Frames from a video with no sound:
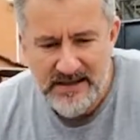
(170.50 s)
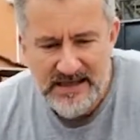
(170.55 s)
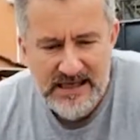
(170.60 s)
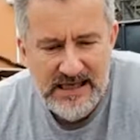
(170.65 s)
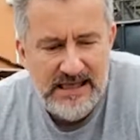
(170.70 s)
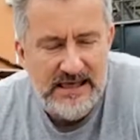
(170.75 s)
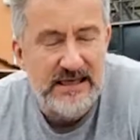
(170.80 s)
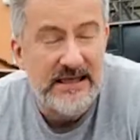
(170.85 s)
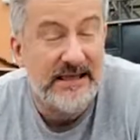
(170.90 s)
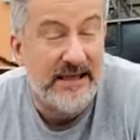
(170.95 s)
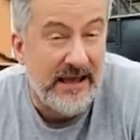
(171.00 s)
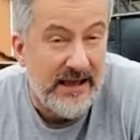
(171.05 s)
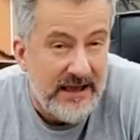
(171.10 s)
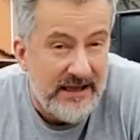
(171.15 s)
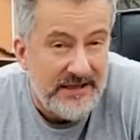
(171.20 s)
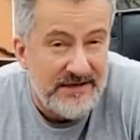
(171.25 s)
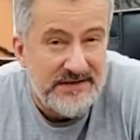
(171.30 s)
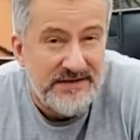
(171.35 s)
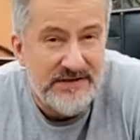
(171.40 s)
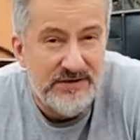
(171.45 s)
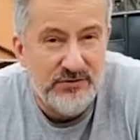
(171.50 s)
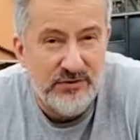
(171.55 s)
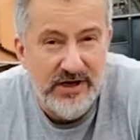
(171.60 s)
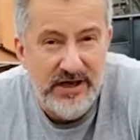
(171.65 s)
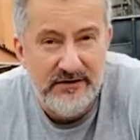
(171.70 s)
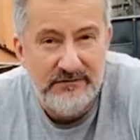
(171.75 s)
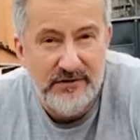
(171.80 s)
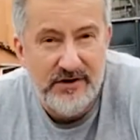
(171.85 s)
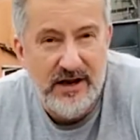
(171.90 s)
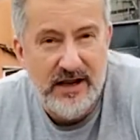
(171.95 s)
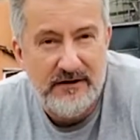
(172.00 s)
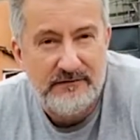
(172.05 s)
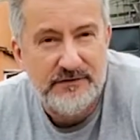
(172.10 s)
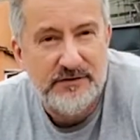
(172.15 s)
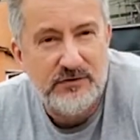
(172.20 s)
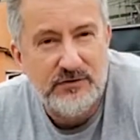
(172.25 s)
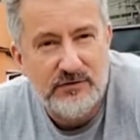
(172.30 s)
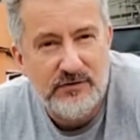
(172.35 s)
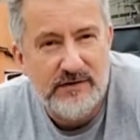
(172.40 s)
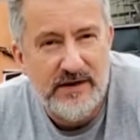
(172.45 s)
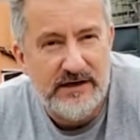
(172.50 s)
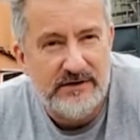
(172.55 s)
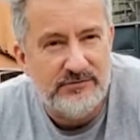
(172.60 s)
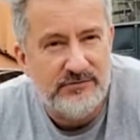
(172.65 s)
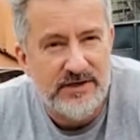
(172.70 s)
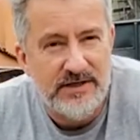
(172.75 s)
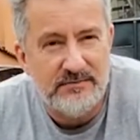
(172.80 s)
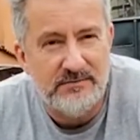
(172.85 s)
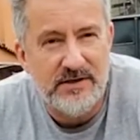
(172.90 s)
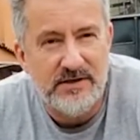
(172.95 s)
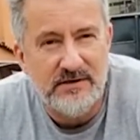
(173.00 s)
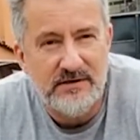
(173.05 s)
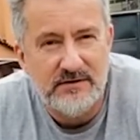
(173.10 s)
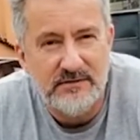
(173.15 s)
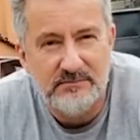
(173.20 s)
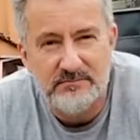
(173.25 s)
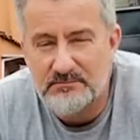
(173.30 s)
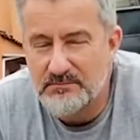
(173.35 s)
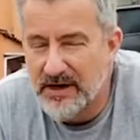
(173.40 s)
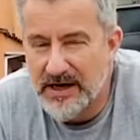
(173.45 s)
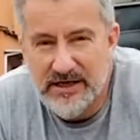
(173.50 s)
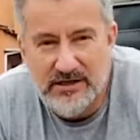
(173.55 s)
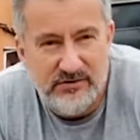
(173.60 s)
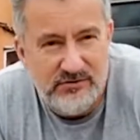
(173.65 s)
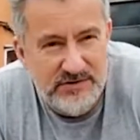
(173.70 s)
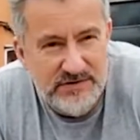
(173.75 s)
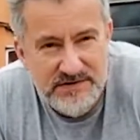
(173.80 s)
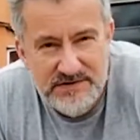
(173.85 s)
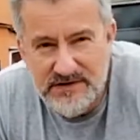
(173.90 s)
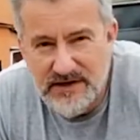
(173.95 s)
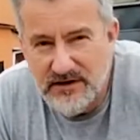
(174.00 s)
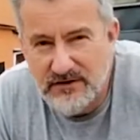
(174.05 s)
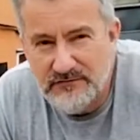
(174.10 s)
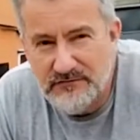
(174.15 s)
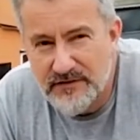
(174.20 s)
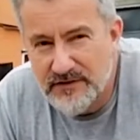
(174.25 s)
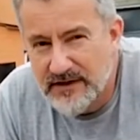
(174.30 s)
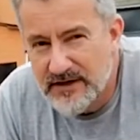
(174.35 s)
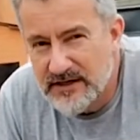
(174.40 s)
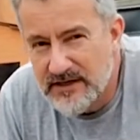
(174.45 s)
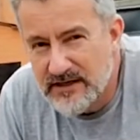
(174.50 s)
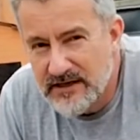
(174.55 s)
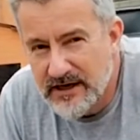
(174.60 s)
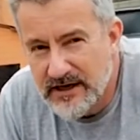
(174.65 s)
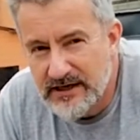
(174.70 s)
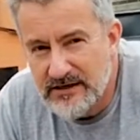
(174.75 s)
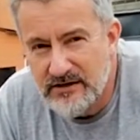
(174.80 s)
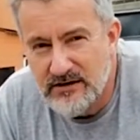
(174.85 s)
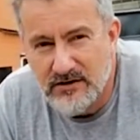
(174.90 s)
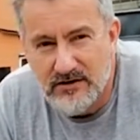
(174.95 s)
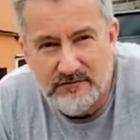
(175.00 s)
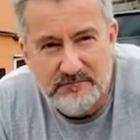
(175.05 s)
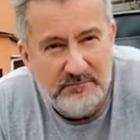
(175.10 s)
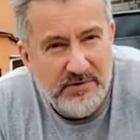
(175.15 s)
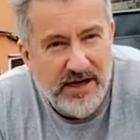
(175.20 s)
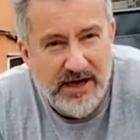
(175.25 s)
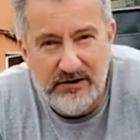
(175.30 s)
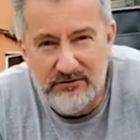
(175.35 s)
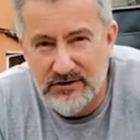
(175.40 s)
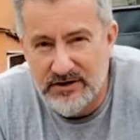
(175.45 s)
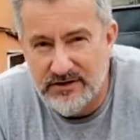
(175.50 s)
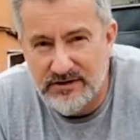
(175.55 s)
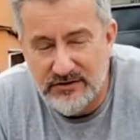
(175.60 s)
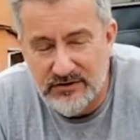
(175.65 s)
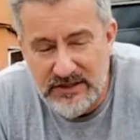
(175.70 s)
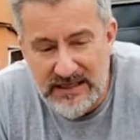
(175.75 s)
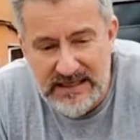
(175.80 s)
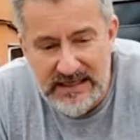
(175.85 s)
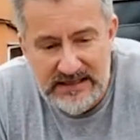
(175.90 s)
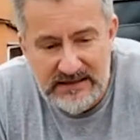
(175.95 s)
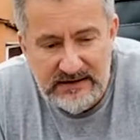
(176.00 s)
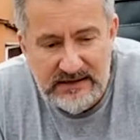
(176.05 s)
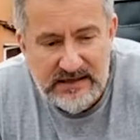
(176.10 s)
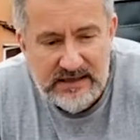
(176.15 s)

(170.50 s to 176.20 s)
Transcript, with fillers: In case you ever have to do that treatment by yourself with any kind of pyrite you get,